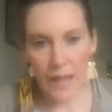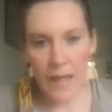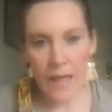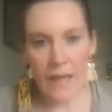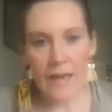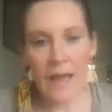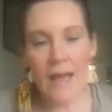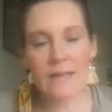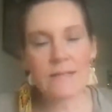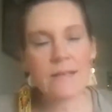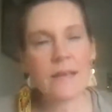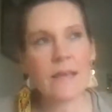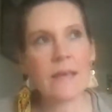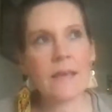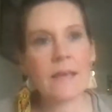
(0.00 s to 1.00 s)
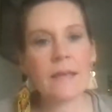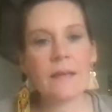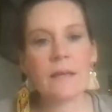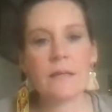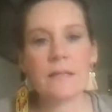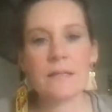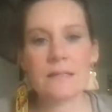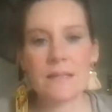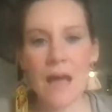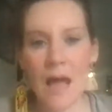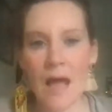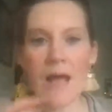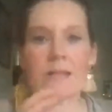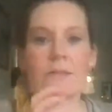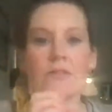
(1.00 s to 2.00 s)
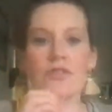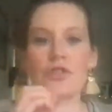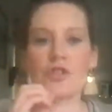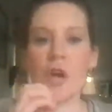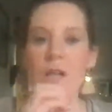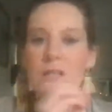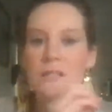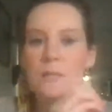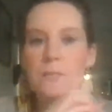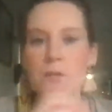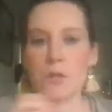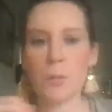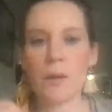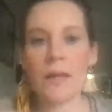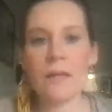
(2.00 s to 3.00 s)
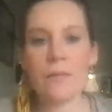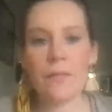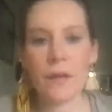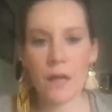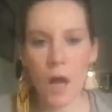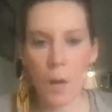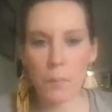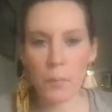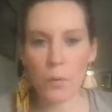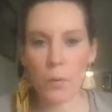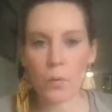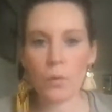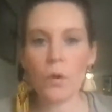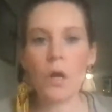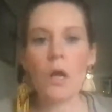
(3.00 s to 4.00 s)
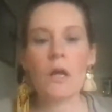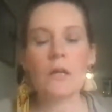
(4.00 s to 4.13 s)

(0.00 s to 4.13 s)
And as he stands just between the couple,